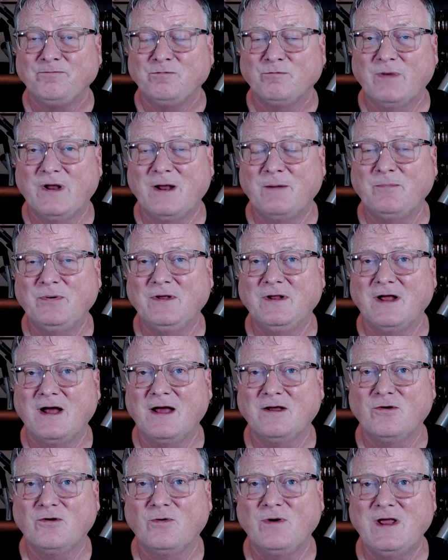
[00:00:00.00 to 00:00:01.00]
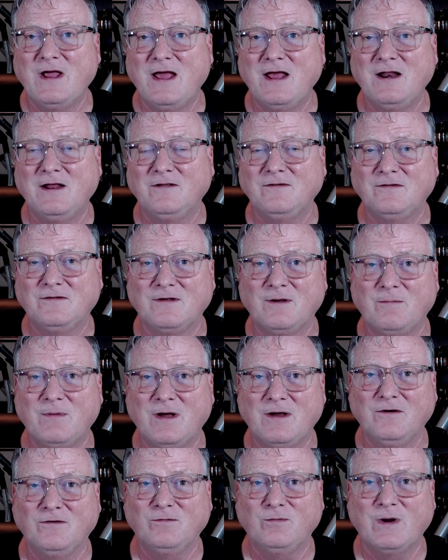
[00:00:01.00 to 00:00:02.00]
But I created some,
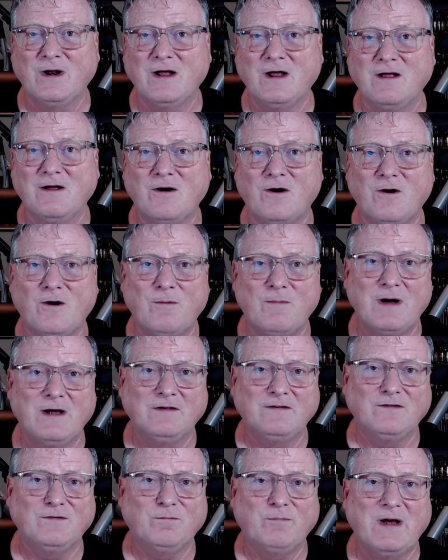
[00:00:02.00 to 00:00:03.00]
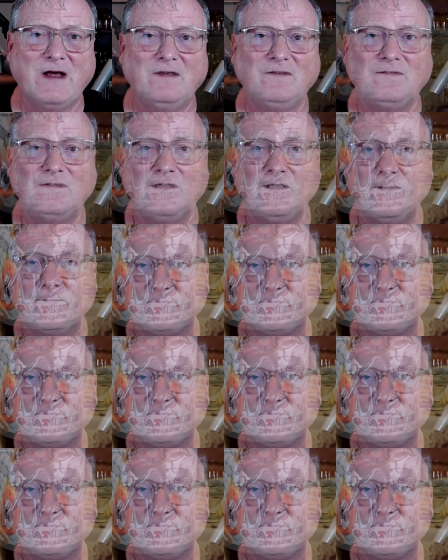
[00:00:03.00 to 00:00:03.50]
here's what I call my spicy